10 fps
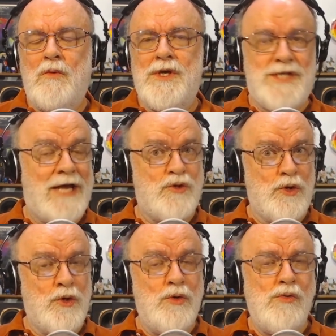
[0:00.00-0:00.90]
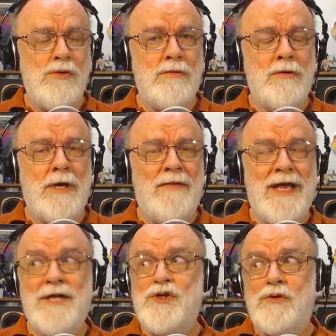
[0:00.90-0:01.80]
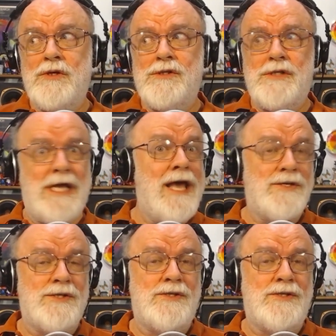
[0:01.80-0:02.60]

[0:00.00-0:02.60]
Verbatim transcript: Is that true? And the answer is yes.